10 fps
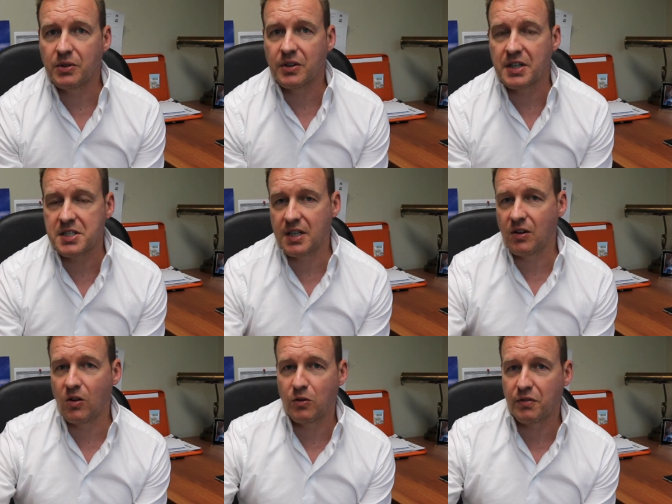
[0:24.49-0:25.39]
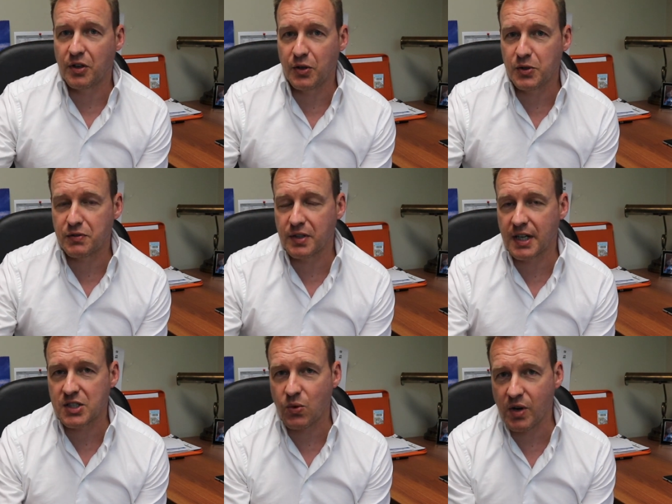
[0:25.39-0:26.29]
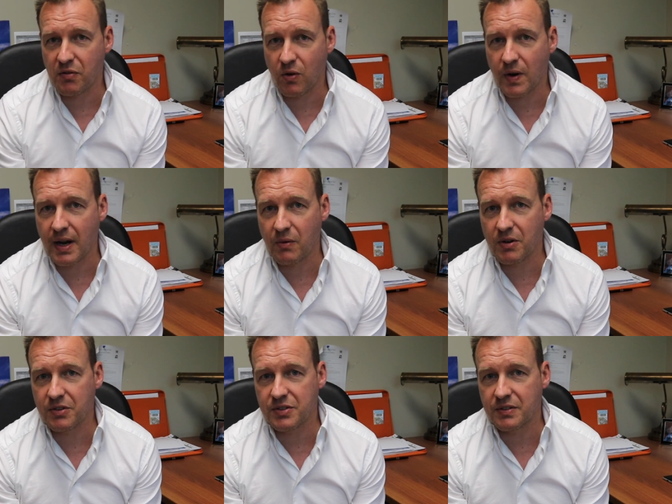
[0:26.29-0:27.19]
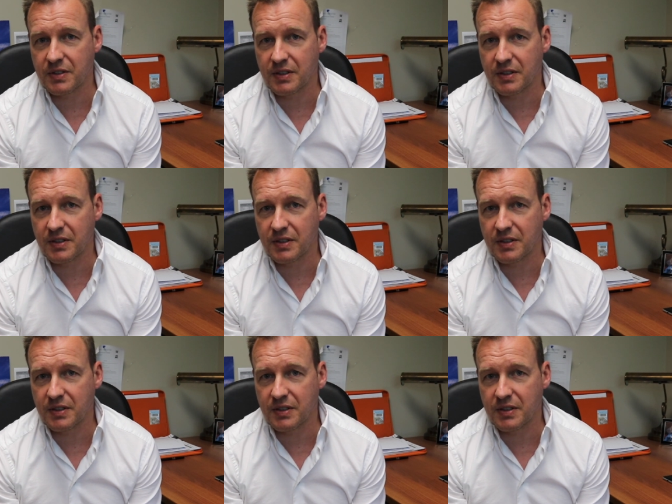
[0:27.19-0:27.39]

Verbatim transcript: They're going to see it all over the news for the next 24 hours and,